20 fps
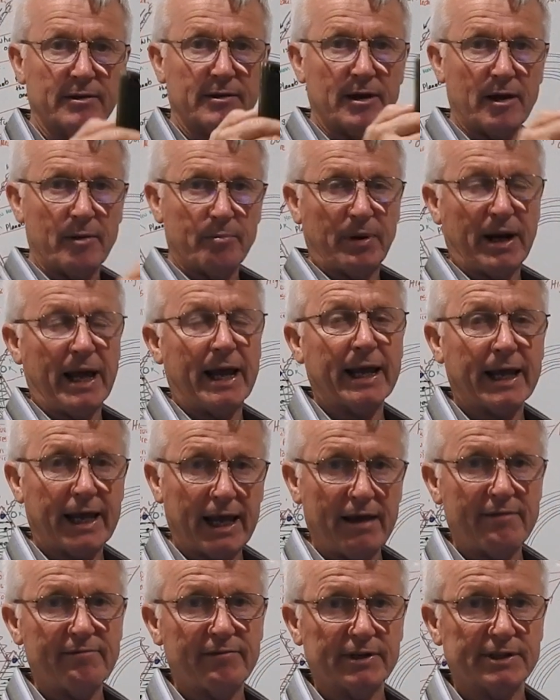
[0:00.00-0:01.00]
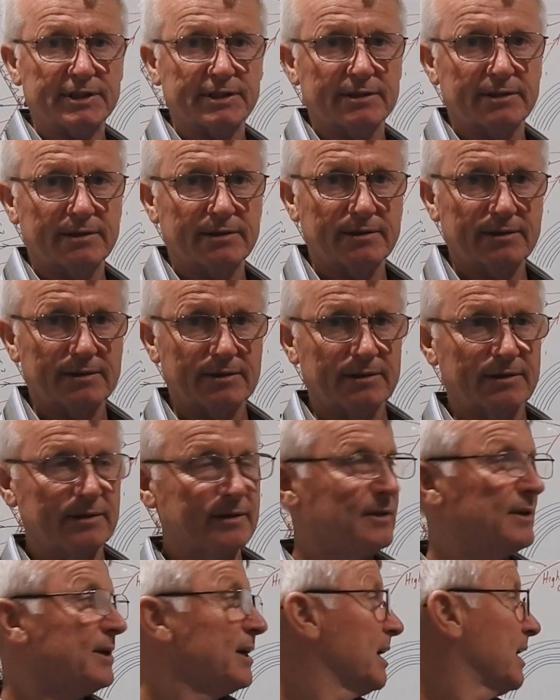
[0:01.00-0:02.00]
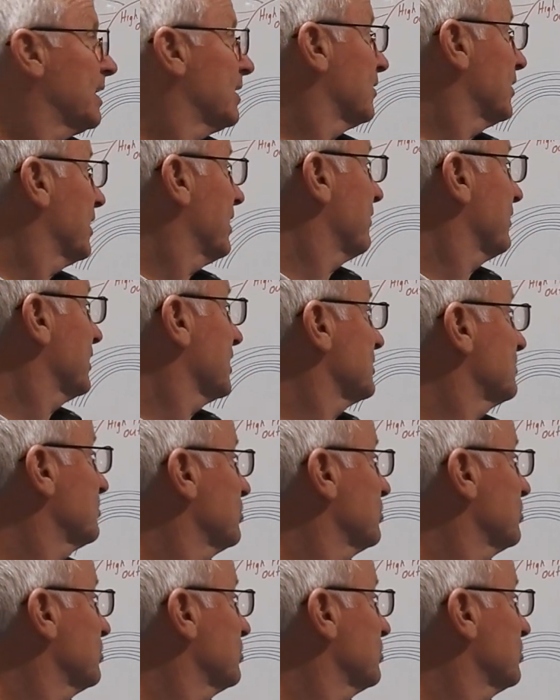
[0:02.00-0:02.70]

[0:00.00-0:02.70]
a blank canvas. And everything is